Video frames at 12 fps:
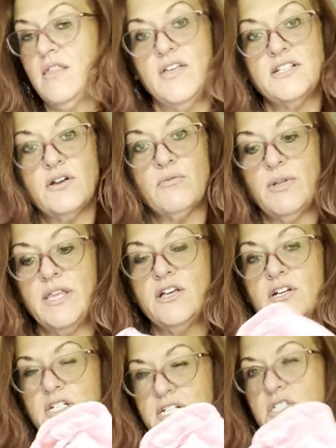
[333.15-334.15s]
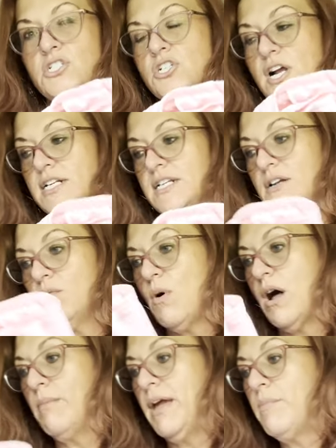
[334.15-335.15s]
these are really good constructed,
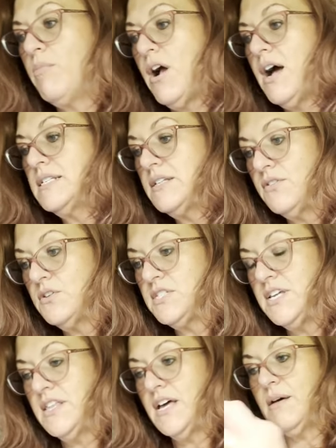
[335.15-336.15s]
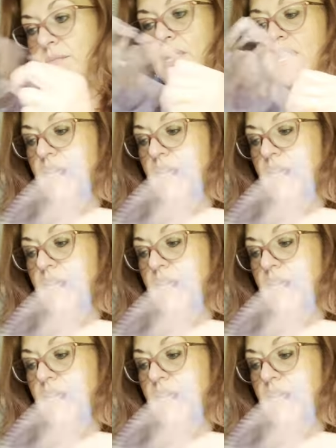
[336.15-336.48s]
well-made bras if you see them.